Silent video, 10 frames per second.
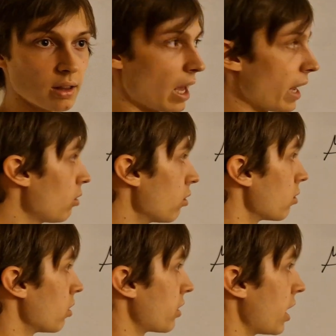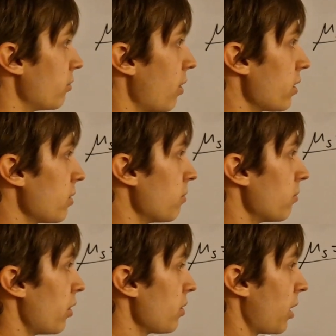the angle can
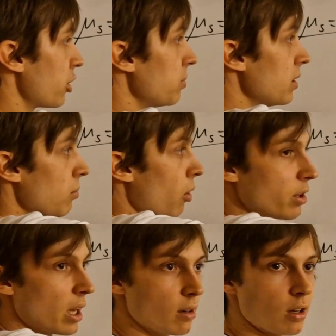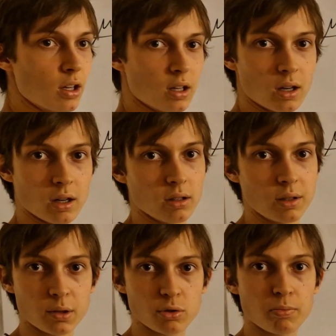very much be more than
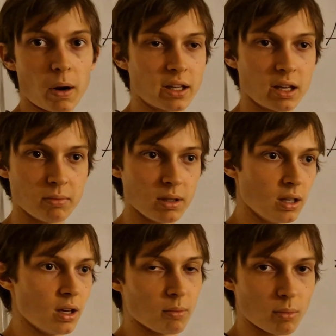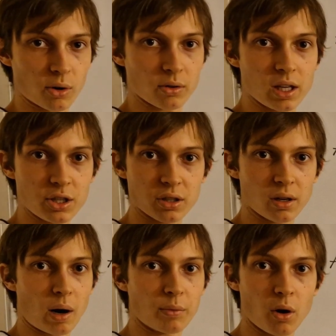even 2 pi, can be more rotation
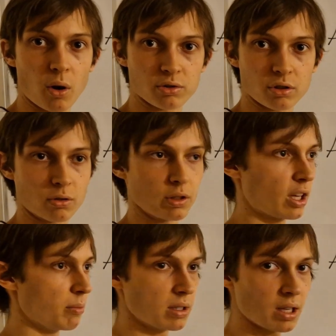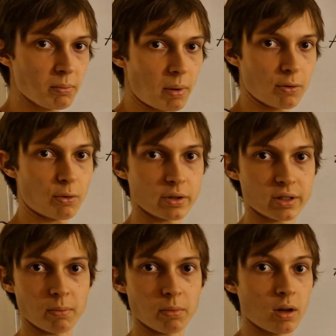around the whole circle, it can be 10 pi for
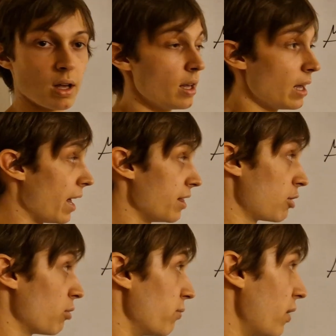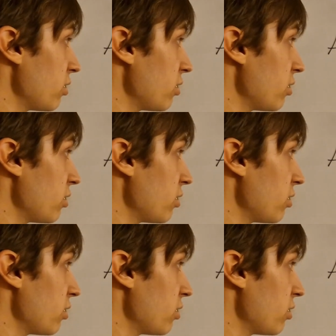example. And that will very